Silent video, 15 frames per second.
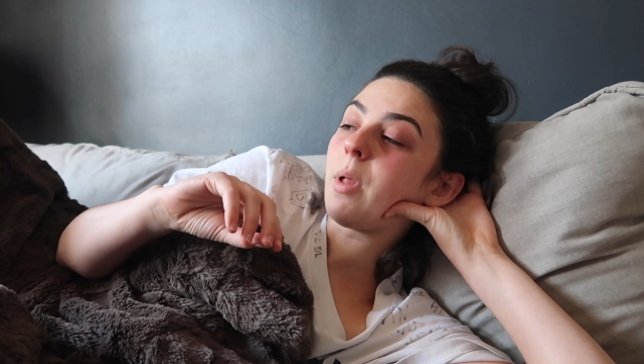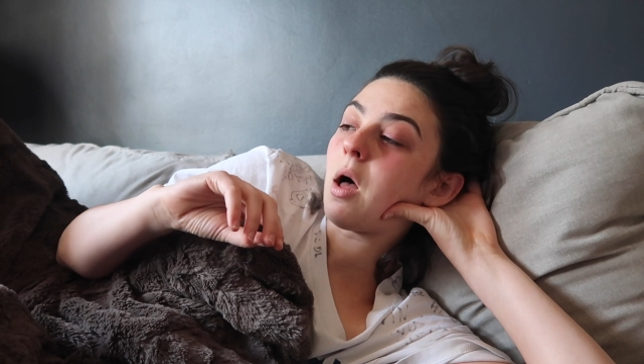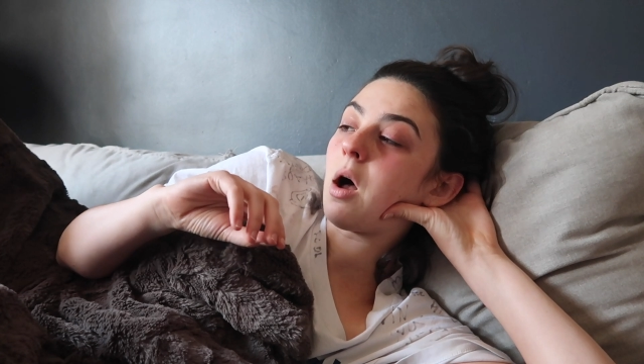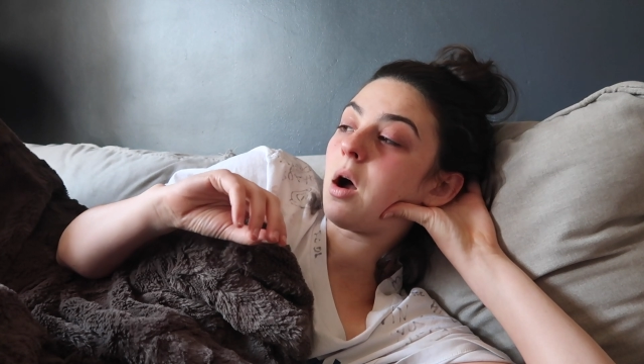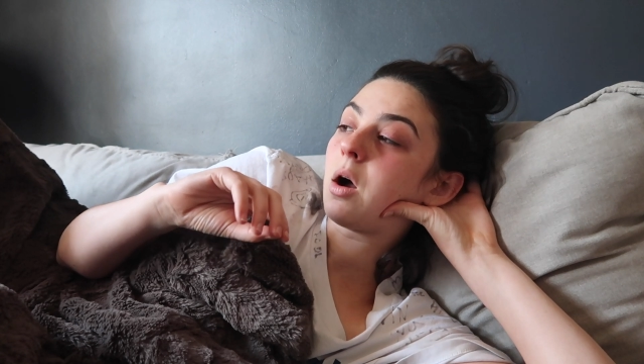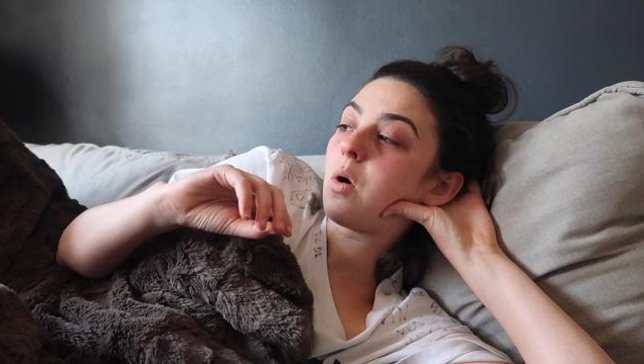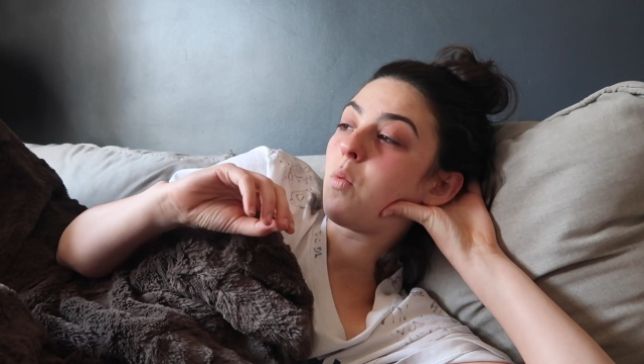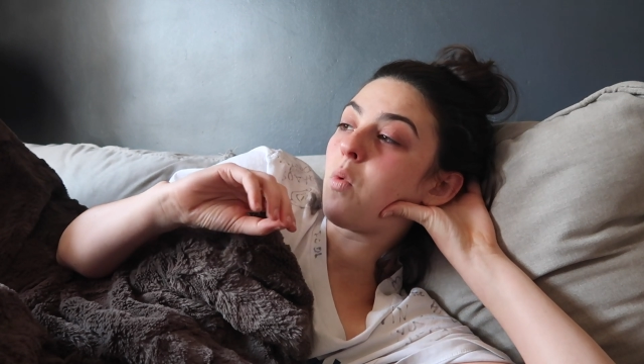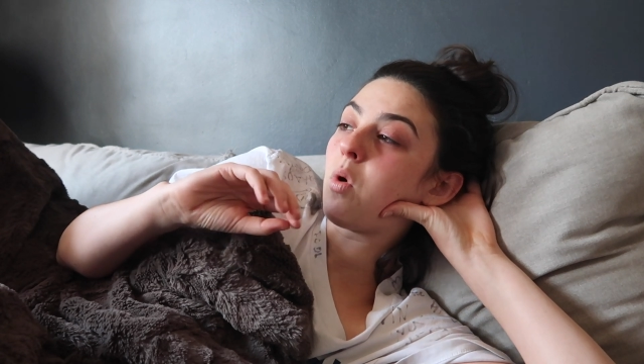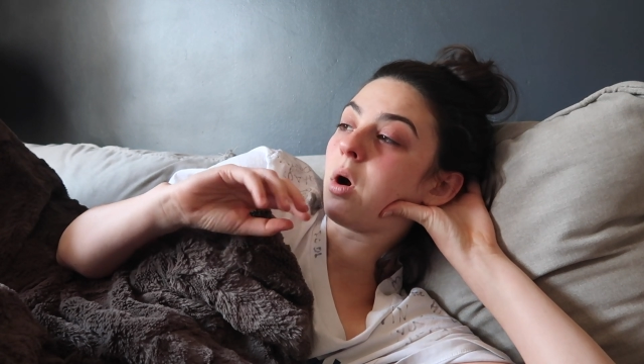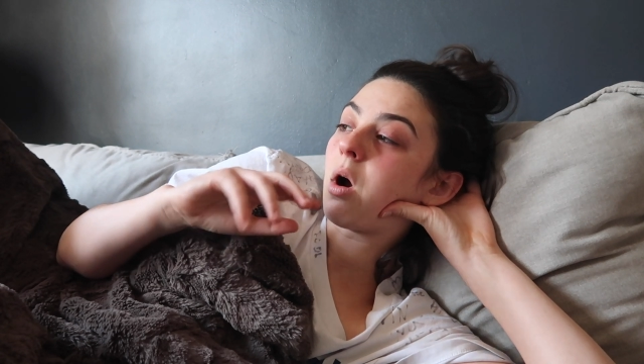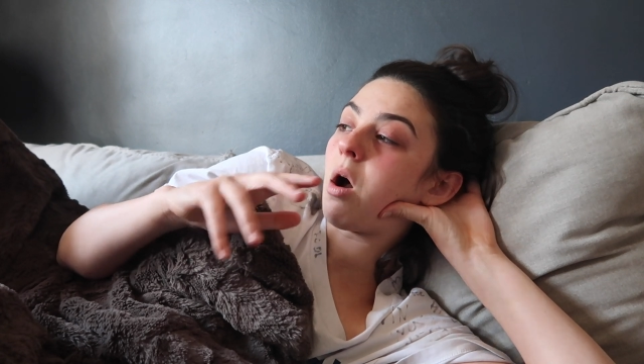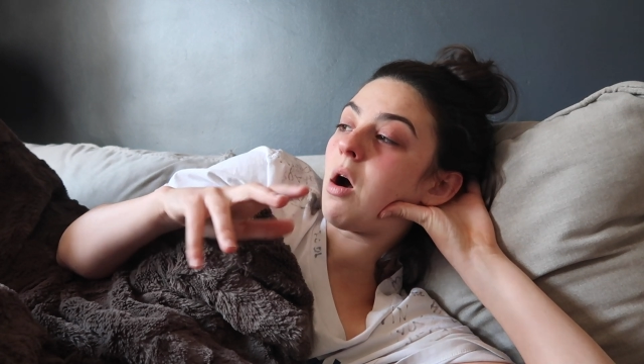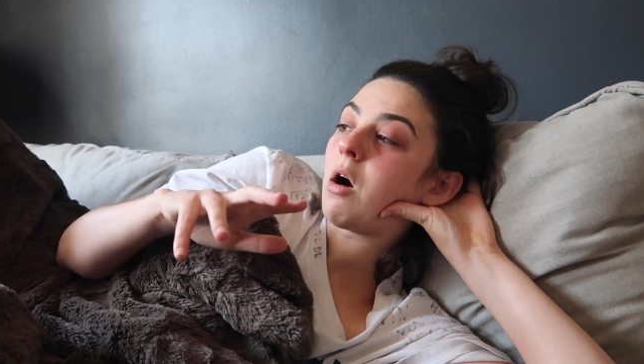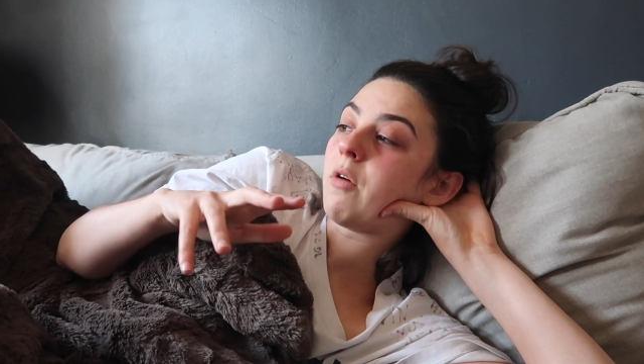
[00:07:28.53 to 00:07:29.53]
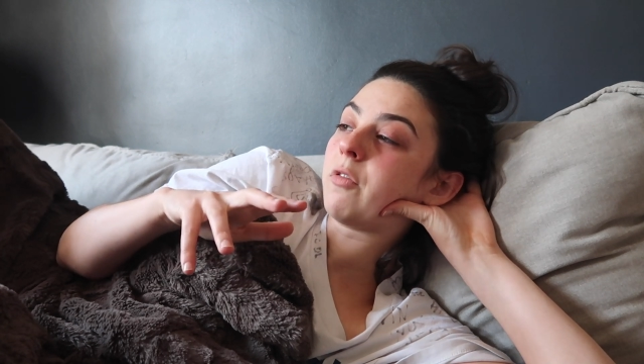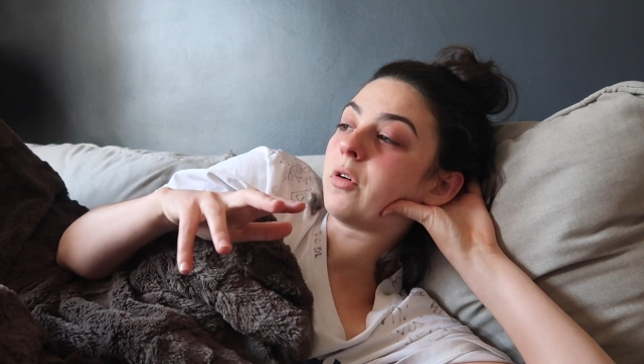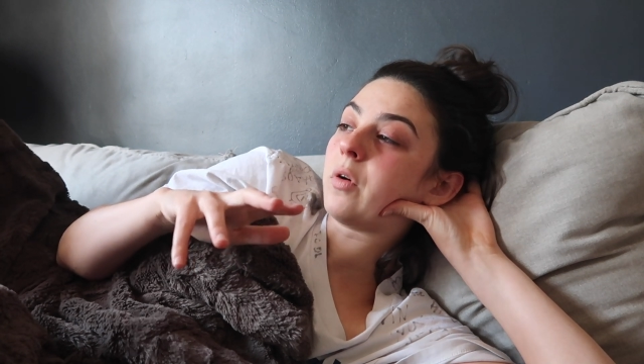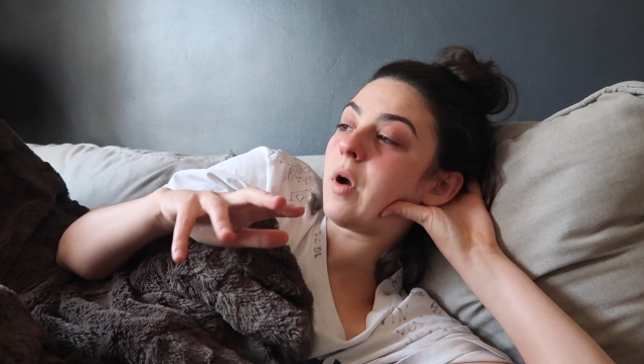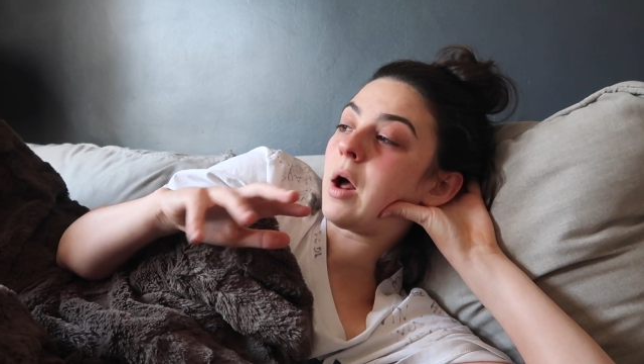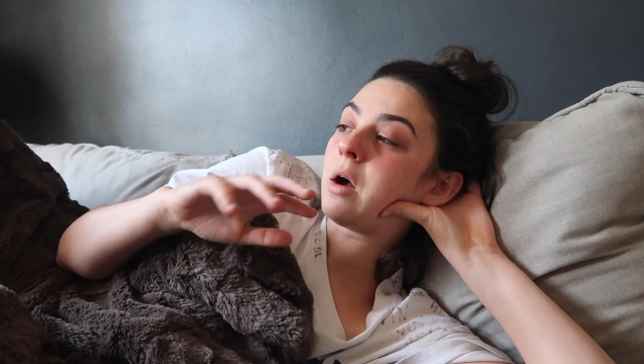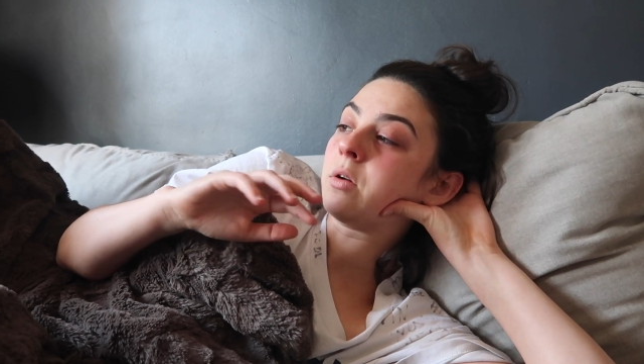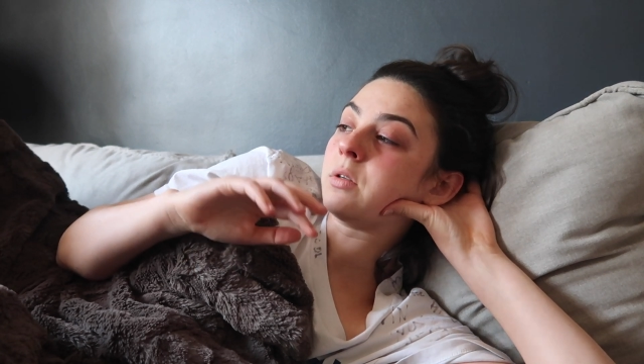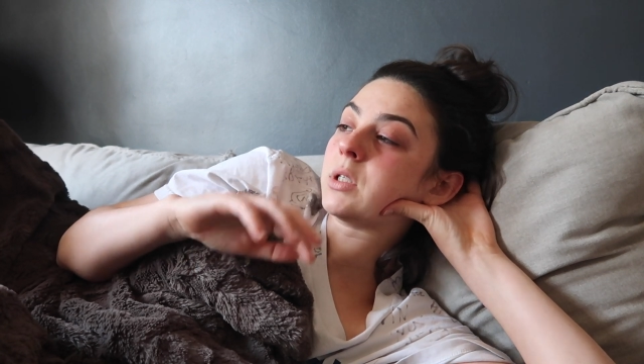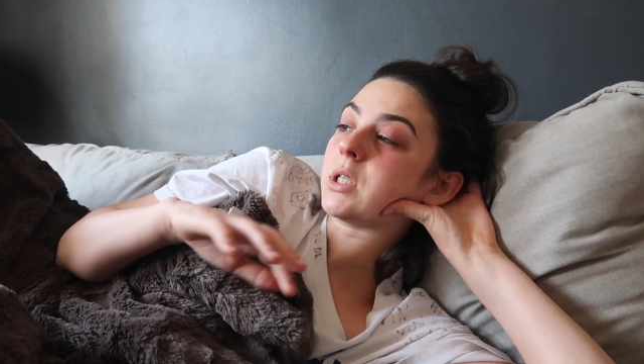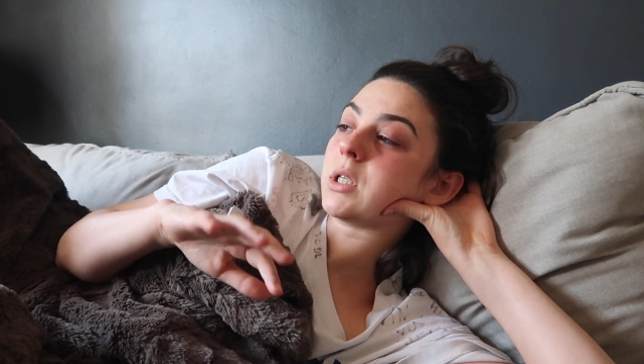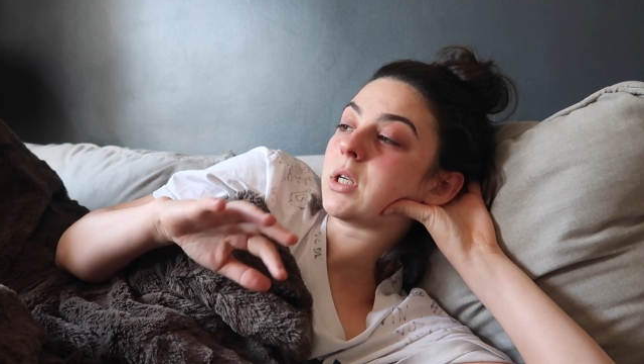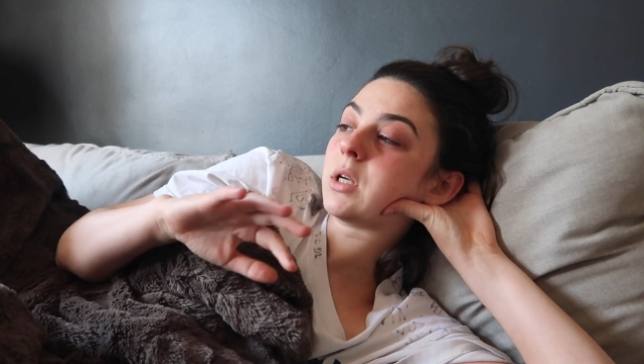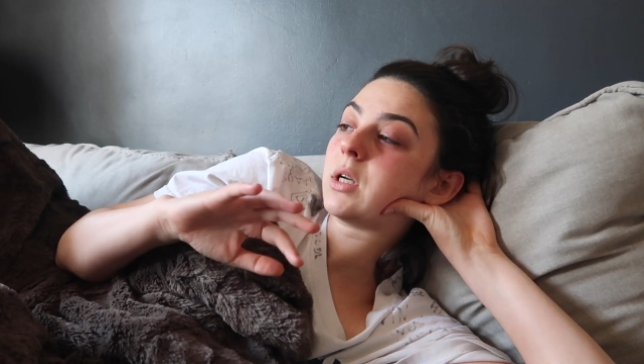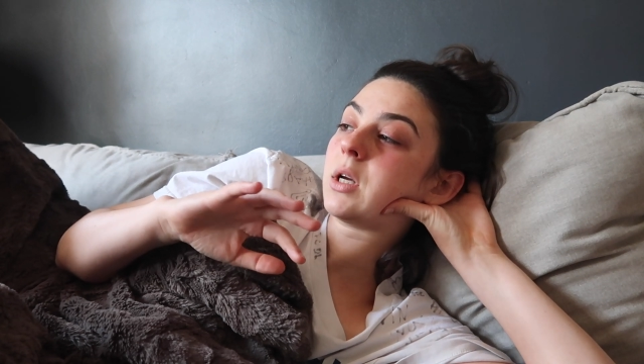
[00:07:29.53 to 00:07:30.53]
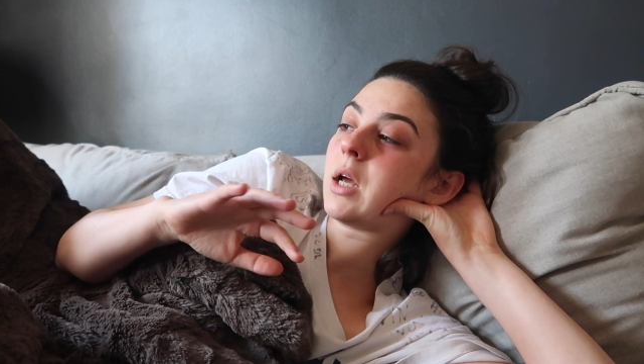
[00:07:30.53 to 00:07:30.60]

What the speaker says: block wore off around